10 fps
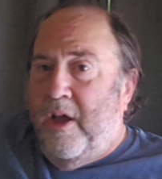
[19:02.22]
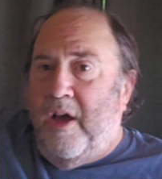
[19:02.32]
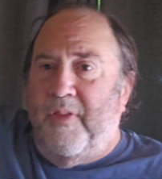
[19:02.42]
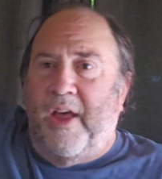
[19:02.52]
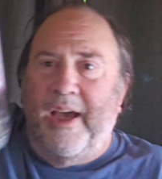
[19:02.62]

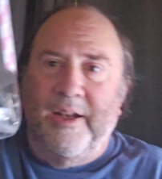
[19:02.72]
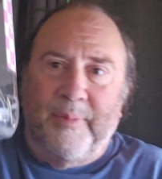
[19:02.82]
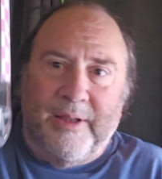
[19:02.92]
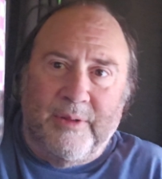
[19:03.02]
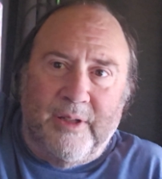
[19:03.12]
of the item
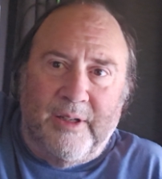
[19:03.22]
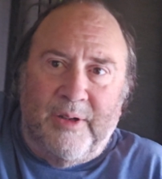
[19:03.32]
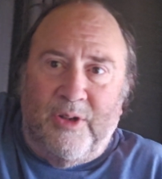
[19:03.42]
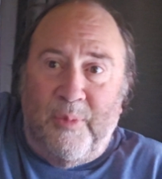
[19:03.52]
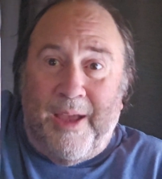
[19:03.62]
that
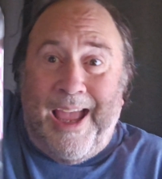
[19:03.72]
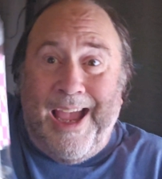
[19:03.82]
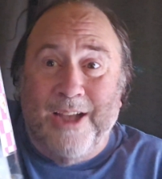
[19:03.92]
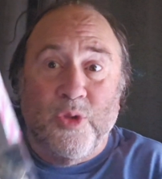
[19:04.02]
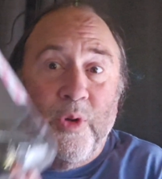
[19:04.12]
it could be a
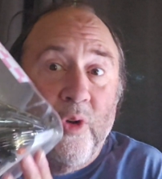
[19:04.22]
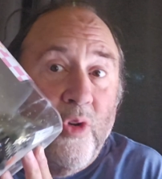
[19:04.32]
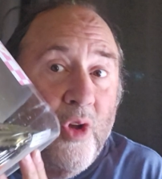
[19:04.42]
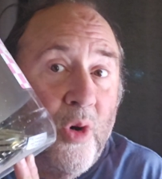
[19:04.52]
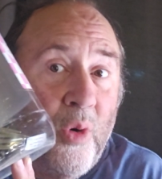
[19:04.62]
hazard. We don't
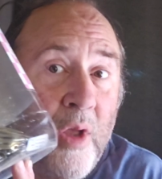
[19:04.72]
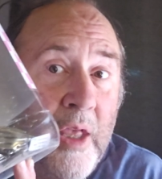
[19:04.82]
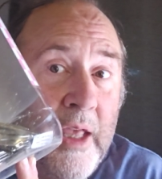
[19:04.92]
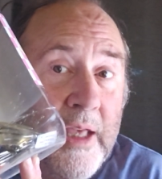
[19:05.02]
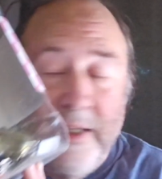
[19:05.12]
know.
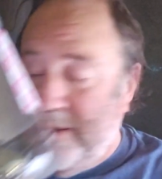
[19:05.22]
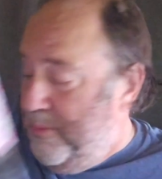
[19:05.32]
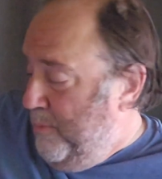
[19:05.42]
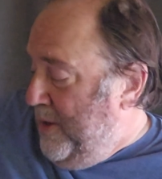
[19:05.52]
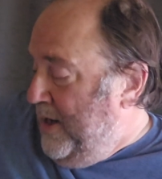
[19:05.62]
Is it
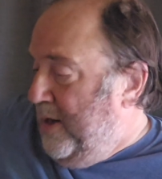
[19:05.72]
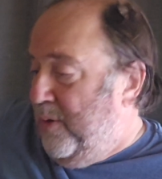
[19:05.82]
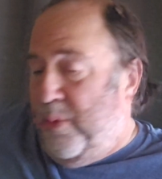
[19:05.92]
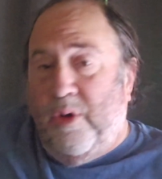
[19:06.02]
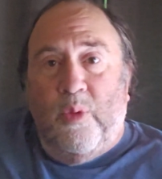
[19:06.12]
made
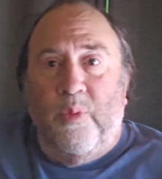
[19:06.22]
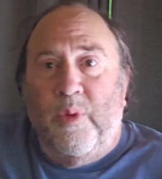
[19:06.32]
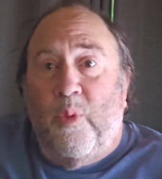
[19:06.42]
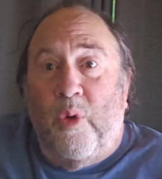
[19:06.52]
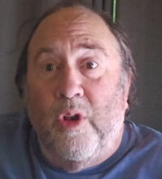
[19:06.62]
up? We don't know. We
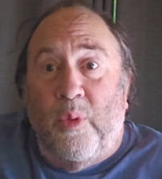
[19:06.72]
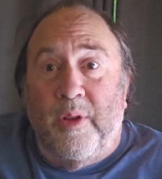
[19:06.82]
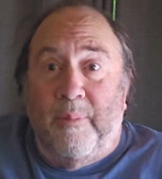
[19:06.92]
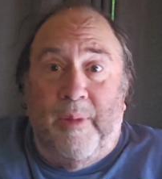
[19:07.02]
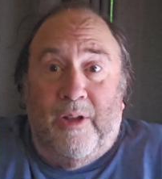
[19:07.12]
don't want to know what
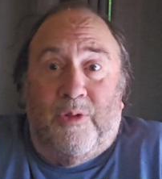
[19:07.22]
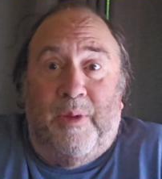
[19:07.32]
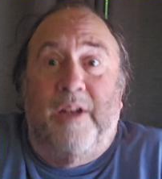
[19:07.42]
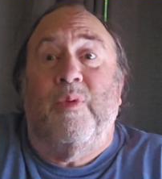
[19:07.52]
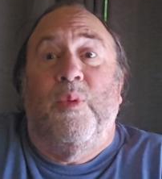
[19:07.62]
the metal's
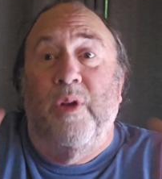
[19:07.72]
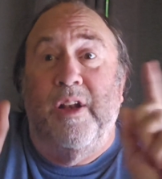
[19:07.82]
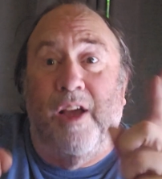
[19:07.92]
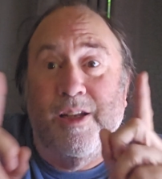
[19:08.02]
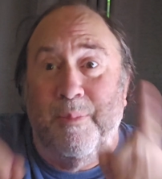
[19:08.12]
made of. We want it
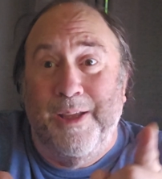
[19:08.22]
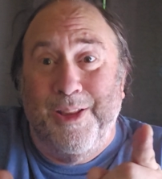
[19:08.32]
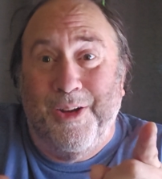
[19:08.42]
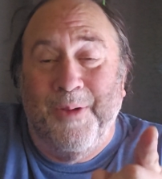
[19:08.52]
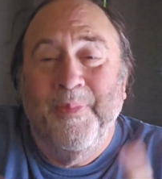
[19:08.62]
not to be
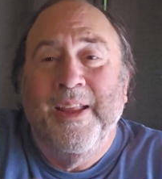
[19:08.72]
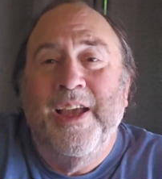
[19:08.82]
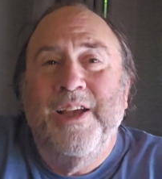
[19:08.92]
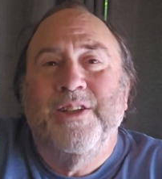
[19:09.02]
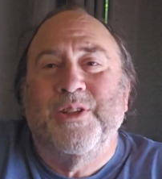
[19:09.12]
there.
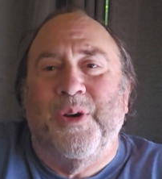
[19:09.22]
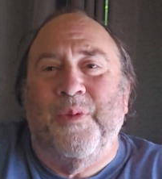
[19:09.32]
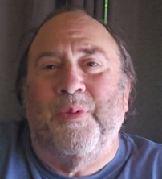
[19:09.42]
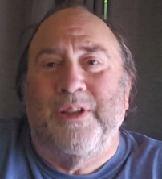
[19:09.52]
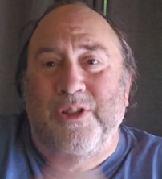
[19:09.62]
So
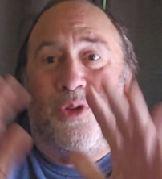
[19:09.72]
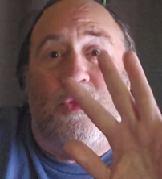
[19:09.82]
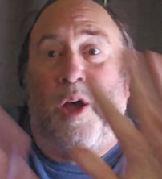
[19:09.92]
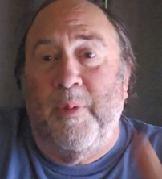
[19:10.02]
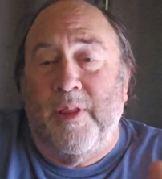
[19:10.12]
please don't
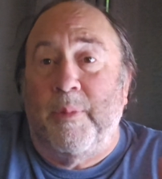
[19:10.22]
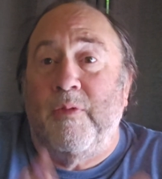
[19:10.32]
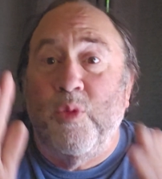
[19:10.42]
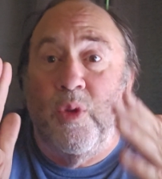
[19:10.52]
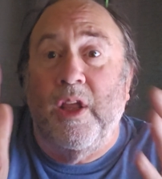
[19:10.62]
drop anything. But if
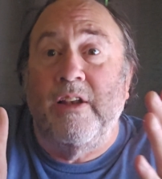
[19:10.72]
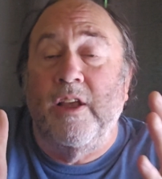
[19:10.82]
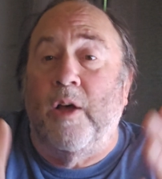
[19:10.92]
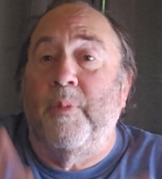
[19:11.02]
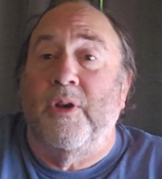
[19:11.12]
you would like to
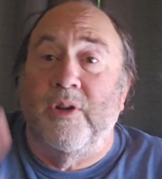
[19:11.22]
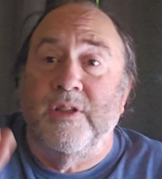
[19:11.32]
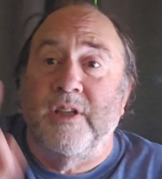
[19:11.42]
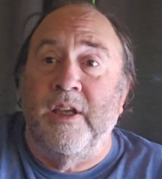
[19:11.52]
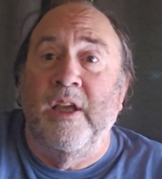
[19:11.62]
help, there
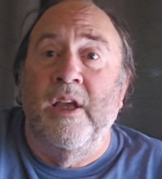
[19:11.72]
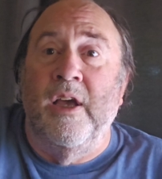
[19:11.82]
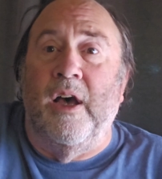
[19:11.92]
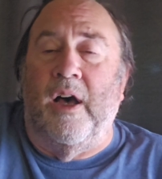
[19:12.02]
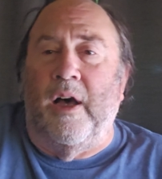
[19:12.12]
is a
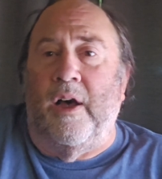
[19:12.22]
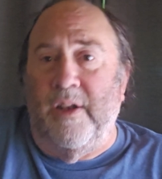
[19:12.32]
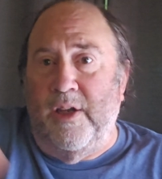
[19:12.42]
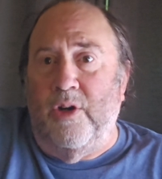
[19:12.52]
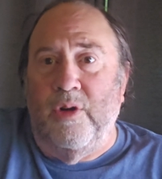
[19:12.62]
on
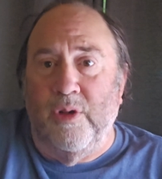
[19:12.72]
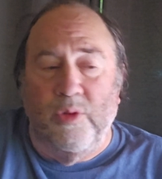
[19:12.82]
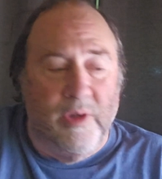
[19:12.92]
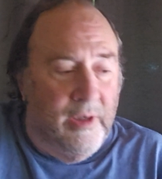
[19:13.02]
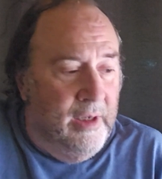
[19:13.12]
here you
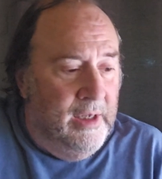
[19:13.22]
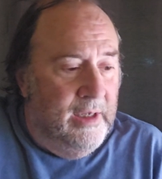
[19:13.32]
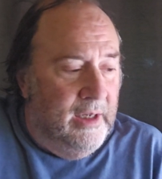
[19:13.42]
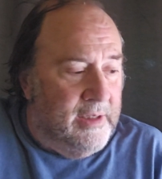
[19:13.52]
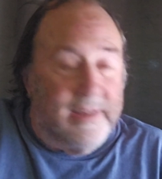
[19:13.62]
could
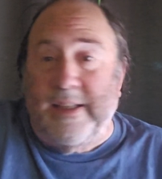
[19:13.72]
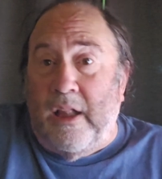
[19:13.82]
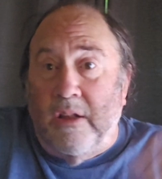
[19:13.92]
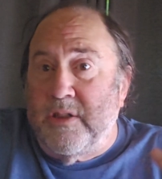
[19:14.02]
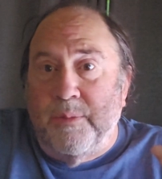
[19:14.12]

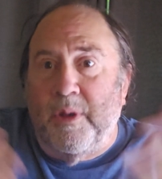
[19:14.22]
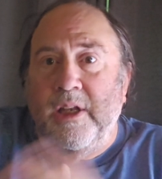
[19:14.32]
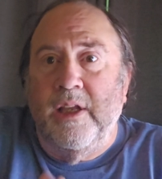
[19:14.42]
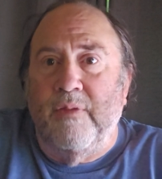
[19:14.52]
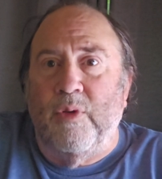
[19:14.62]
Zelle some
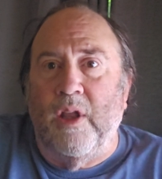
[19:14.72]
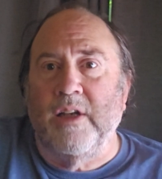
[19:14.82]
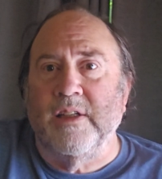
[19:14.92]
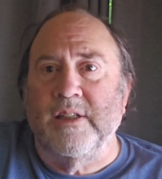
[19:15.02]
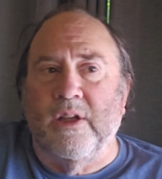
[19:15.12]
money if you like
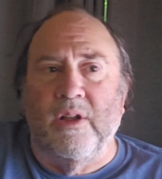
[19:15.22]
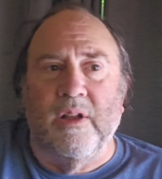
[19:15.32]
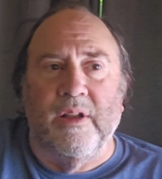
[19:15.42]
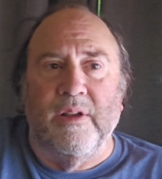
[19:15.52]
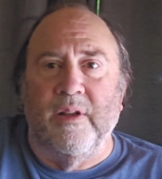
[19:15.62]
to
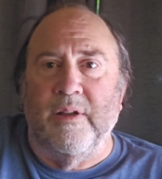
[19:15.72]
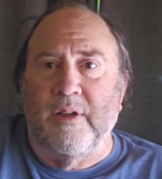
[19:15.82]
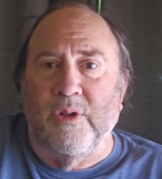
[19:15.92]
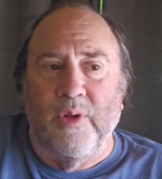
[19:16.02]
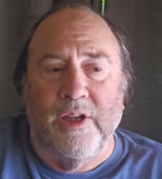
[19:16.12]
Zelle a
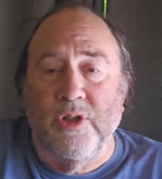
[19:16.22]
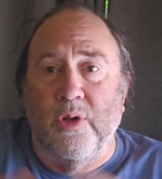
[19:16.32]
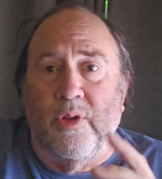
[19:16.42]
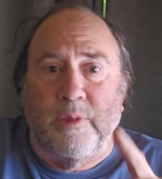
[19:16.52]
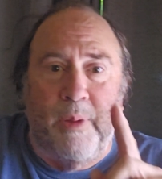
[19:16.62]
donation,
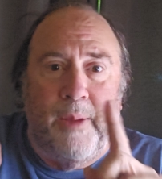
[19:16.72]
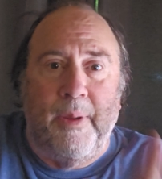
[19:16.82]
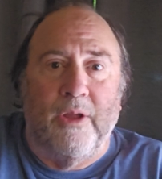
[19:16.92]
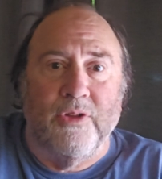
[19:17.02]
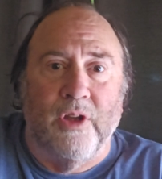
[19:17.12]
or
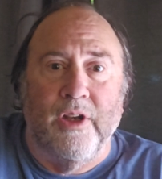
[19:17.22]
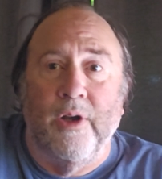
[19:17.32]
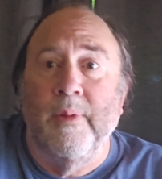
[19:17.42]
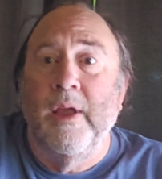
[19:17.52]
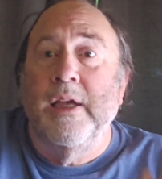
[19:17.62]
PayPal's on
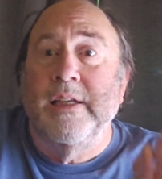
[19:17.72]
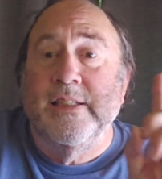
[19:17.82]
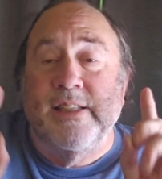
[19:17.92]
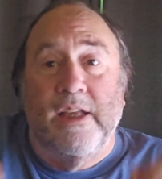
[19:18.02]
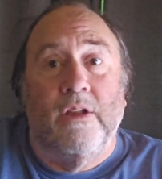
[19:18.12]
here.
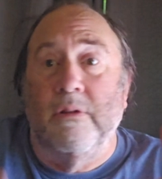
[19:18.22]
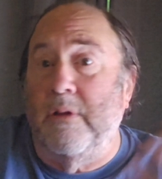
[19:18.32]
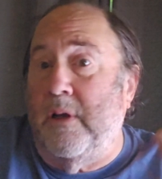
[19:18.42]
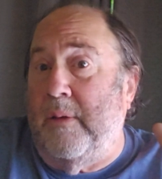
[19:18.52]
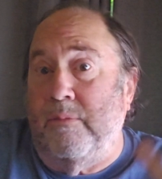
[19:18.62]
Zelle
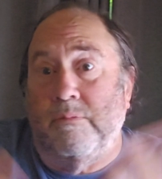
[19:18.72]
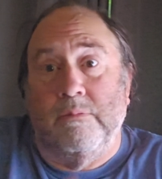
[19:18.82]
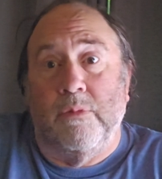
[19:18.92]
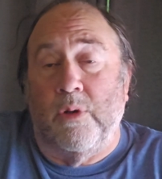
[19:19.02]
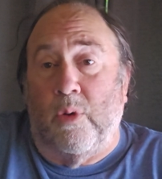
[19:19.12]

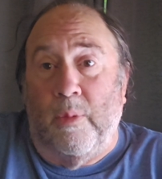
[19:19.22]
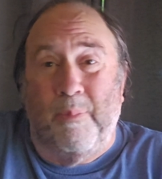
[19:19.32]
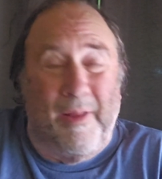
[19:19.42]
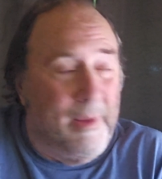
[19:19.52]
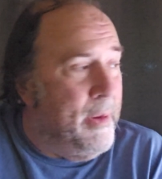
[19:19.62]
or
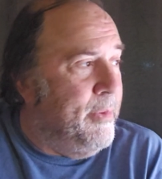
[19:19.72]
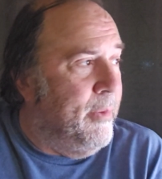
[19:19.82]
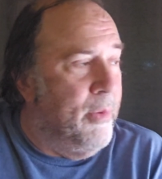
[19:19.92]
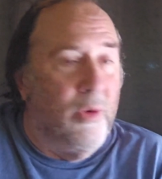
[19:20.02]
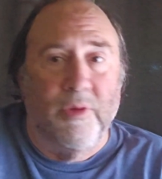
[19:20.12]
I think
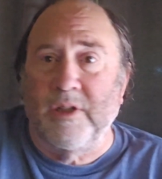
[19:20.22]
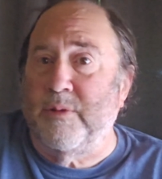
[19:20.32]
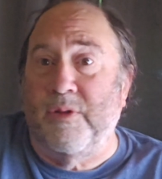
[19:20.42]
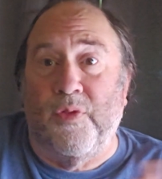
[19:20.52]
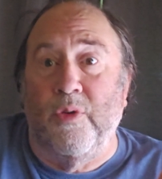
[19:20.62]
PayPal both. Here's
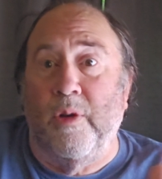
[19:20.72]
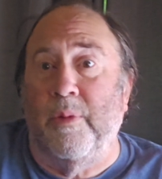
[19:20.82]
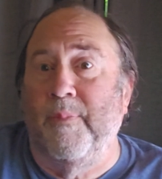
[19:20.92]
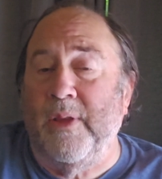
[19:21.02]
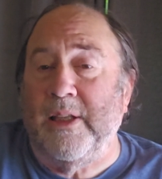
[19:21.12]
the phone
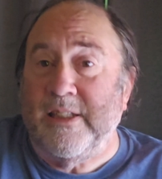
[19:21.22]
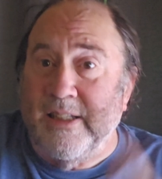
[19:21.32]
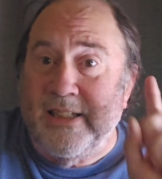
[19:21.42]
number. It's